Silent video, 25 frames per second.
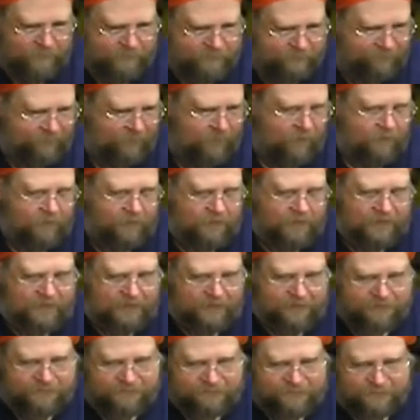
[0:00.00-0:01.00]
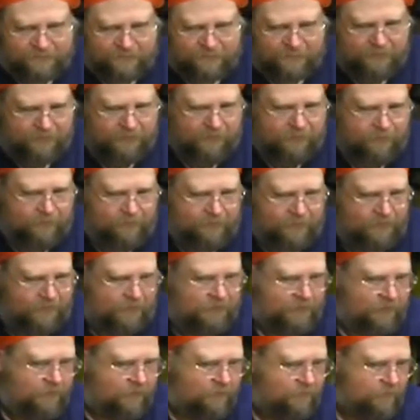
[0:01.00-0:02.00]
as far as
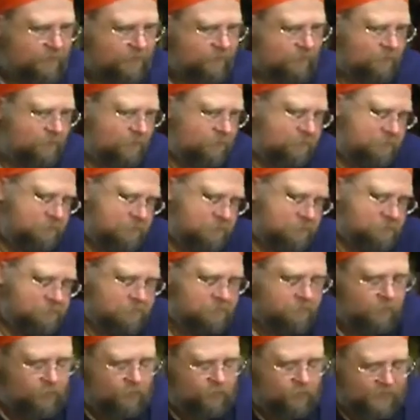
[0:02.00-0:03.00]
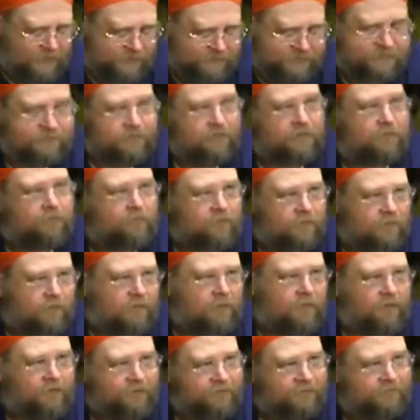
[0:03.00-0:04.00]
the Western
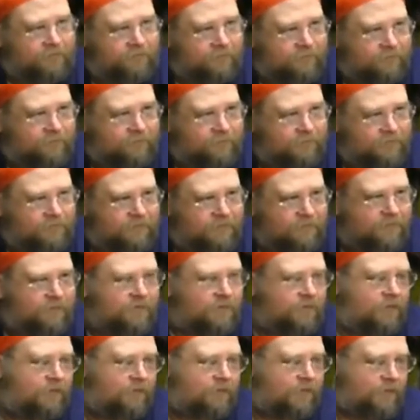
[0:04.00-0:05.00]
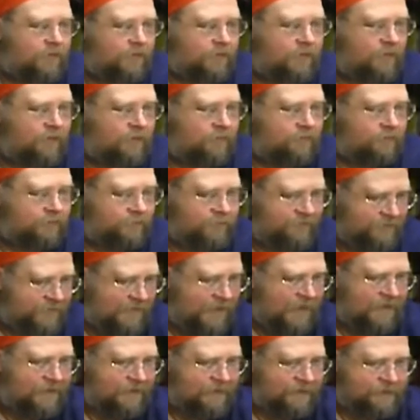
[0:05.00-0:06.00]
world, the
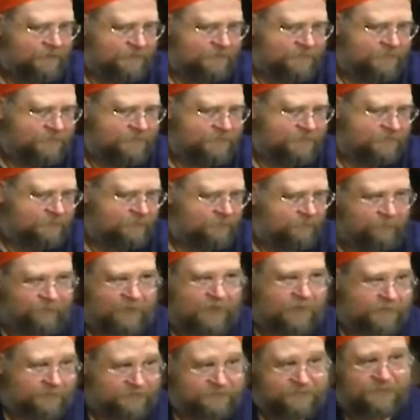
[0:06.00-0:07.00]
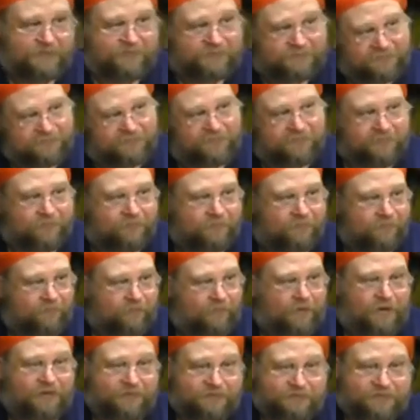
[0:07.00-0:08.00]
daddy is frankincense.
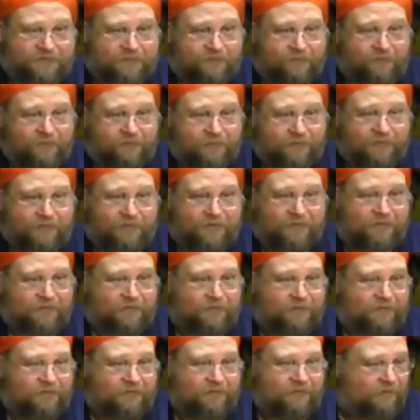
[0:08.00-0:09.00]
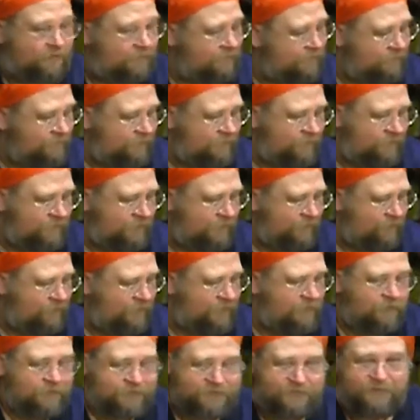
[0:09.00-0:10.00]
I still, we've
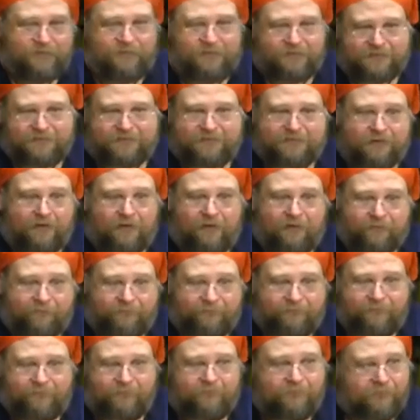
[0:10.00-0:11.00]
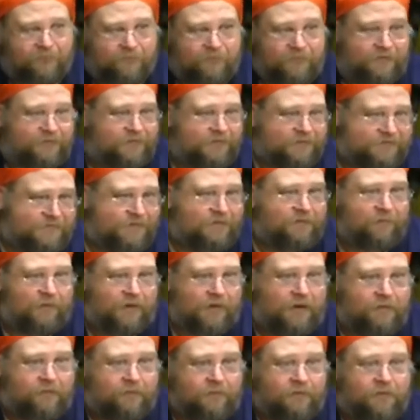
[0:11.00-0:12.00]
been using this stuff. I mean, it's in the
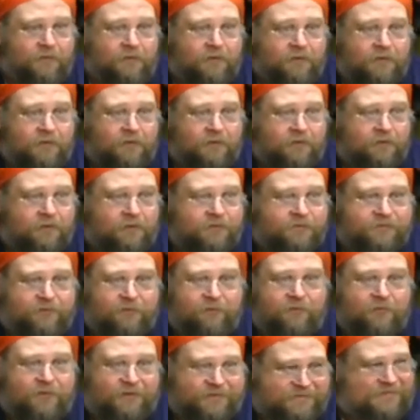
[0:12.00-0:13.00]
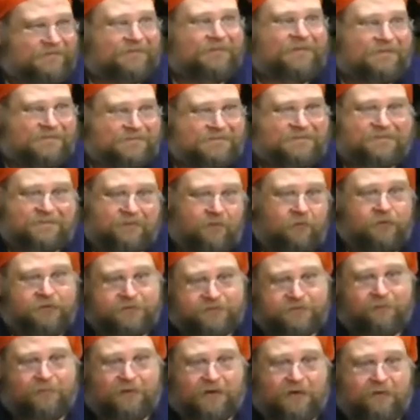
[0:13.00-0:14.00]
Bible, so it's at least as
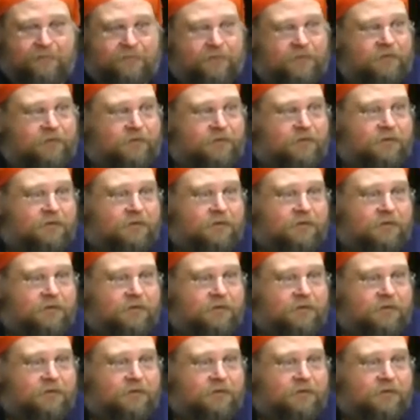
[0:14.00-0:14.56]
old as the Bible.